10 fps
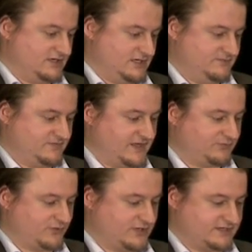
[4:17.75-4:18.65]
Um,
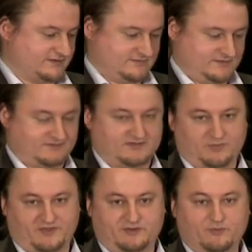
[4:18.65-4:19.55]
that product is
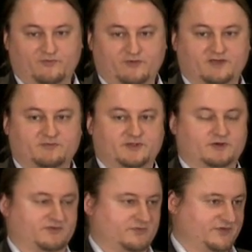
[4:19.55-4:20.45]
something new for us
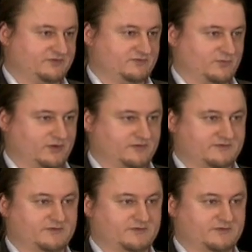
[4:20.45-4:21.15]
because the business model is